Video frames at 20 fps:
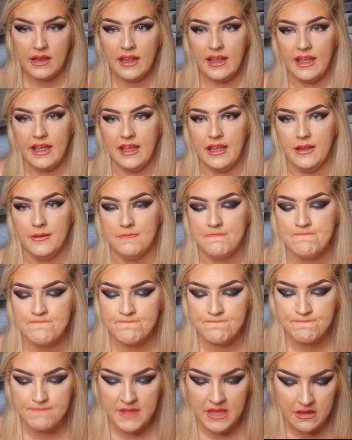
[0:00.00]
Um,
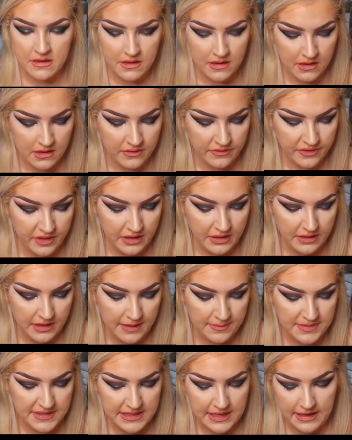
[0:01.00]
get the
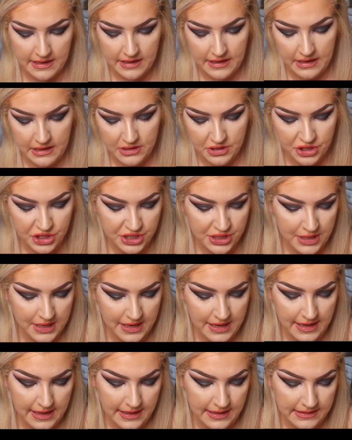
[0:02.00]
lipstick in
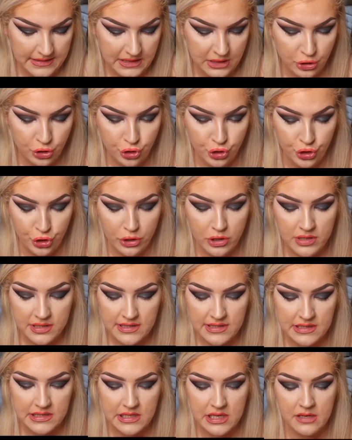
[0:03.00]
shade
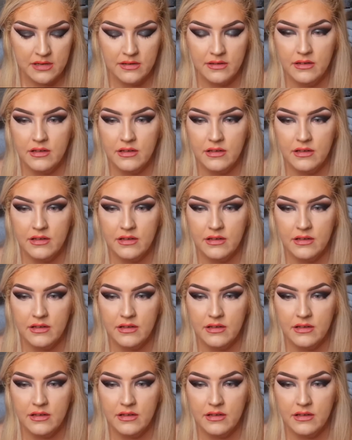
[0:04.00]
Juice